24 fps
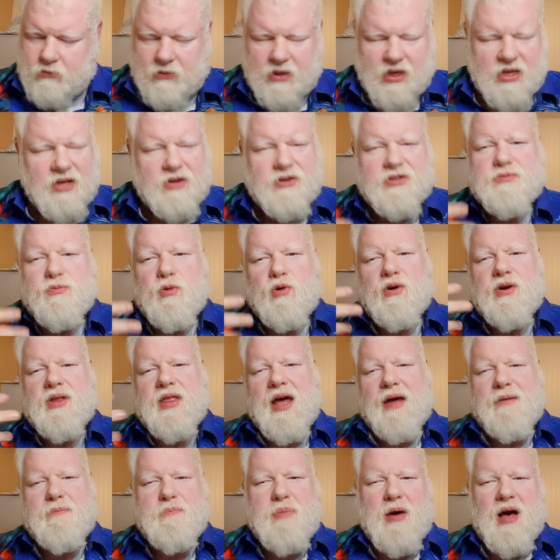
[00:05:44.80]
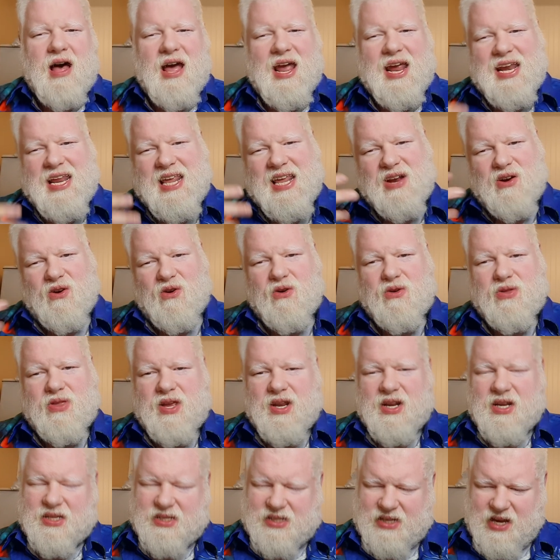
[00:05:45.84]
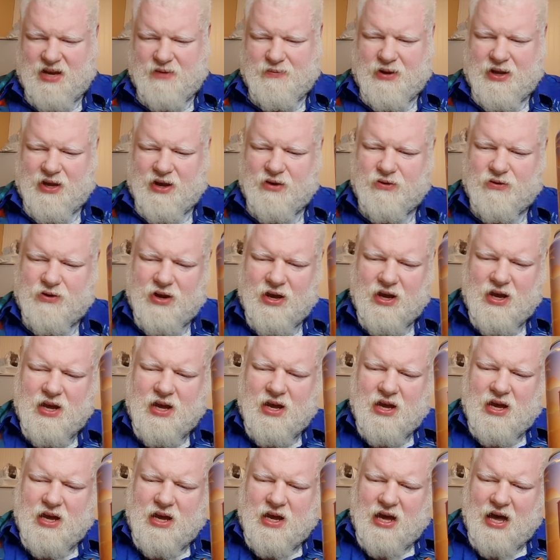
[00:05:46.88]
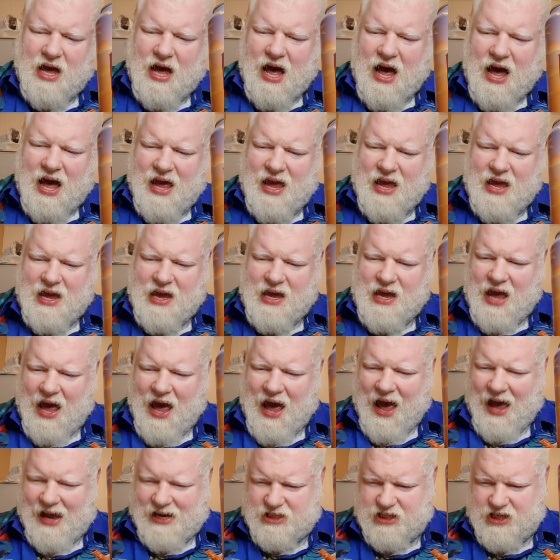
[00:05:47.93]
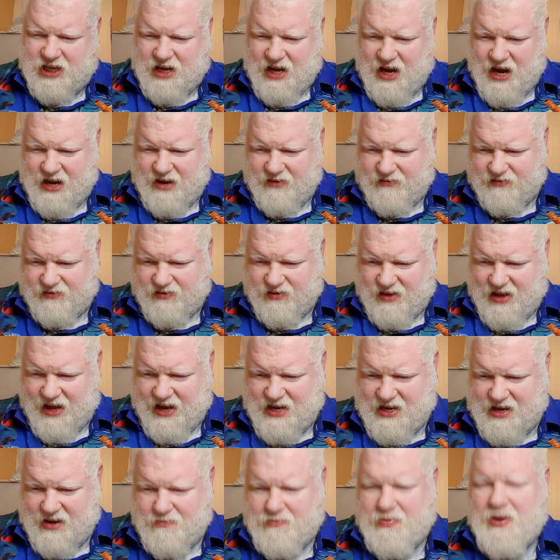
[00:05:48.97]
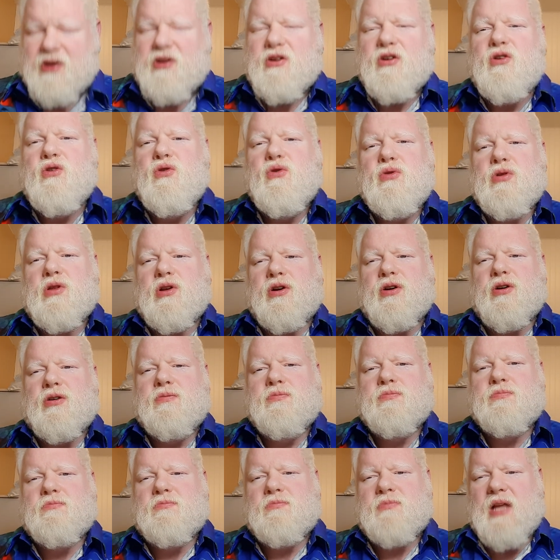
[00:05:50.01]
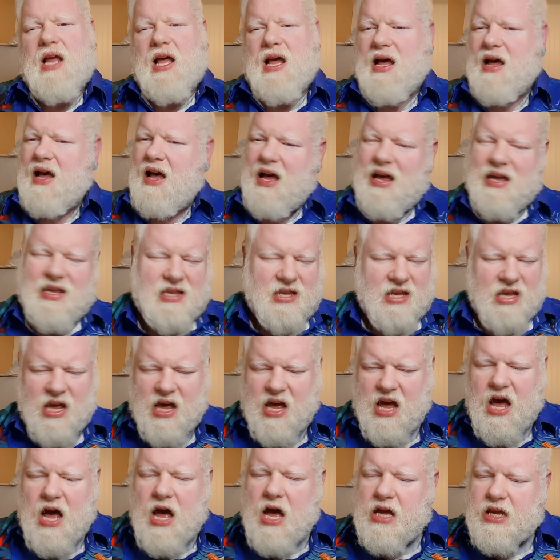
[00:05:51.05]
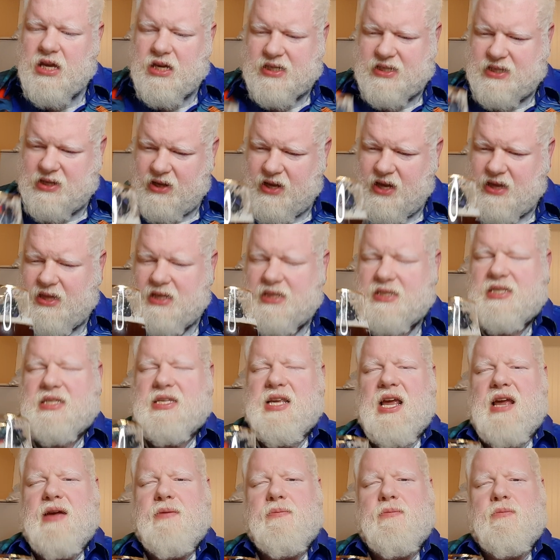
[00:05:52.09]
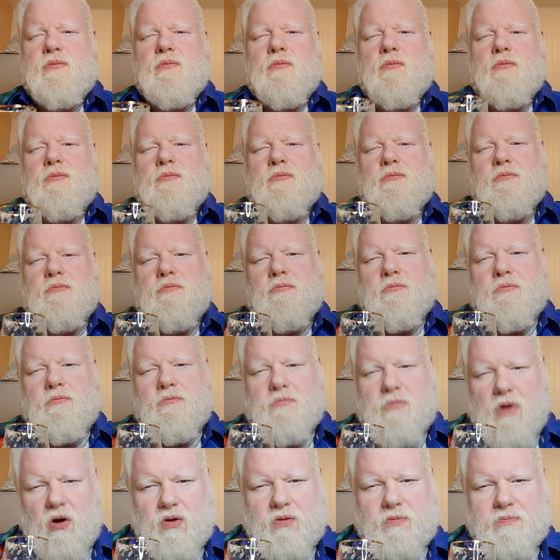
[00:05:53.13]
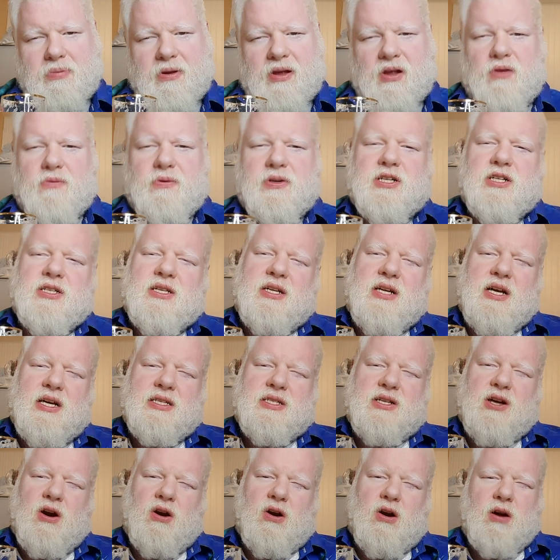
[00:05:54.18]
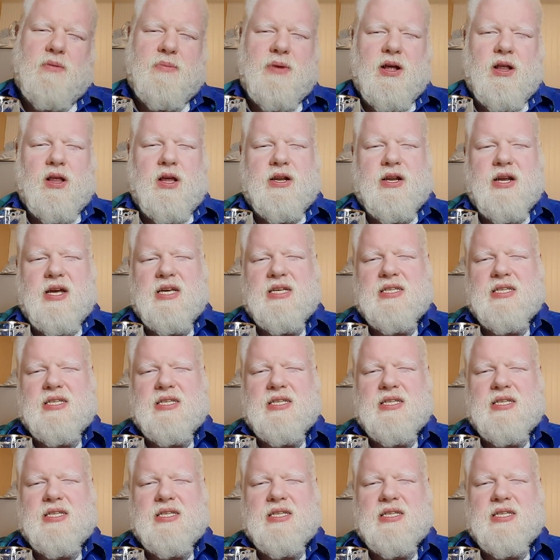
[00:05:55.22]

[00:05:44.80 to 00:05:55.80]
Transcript: there's more of that piney earthiness coming out. I actually kind of liked it better cooler. You still get the same malt bill, which is a nice caramel, a